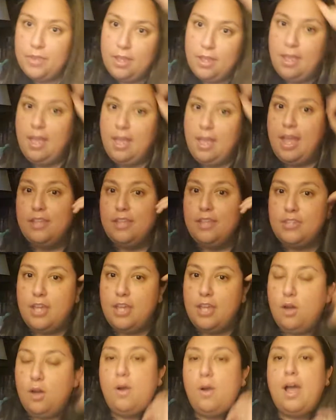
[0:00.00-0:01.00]
And
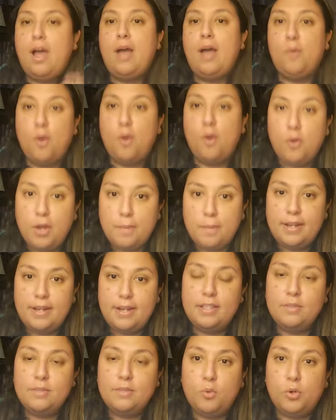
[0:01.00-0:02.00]
so I woke up the
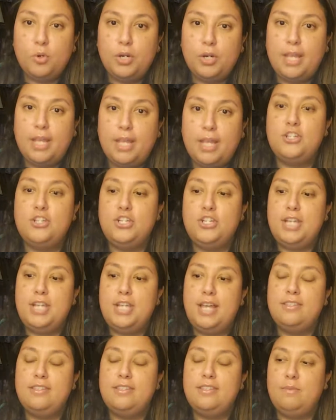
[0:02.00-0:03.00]
next morning and she
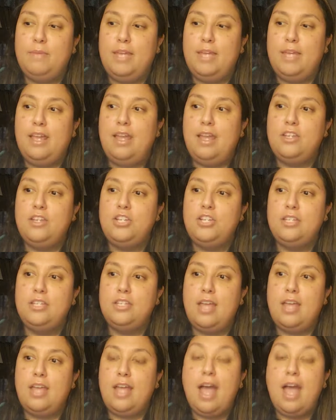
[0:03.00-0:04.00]
texted me and she's
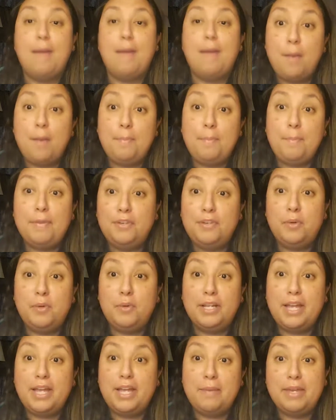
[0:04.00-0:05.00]
like, I'm up if you
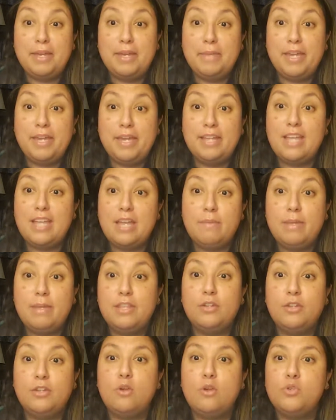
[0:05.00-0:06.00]
want to come get me and take me to
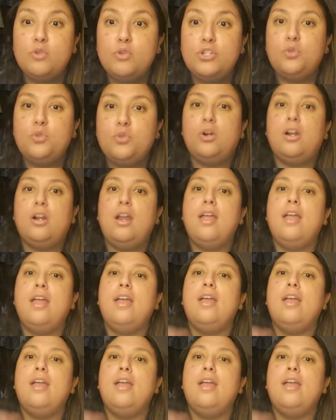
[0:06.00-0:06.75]
the grocery store.